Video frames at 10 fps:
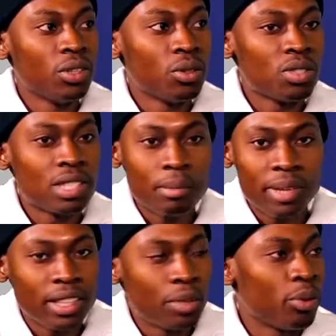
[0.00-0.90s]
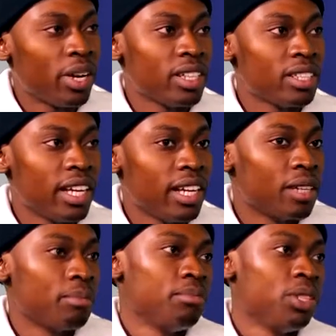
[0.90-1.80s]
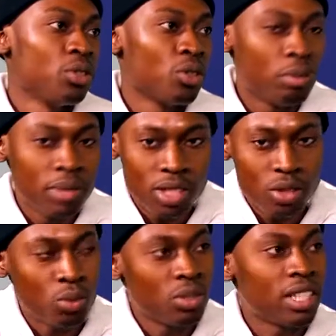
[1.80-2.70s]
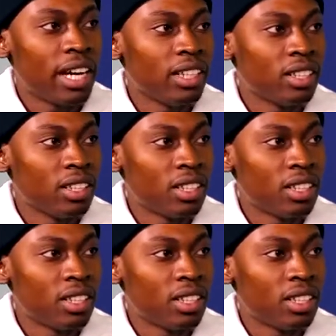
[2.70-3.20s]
Some get depressed, they end up committing suicide. It's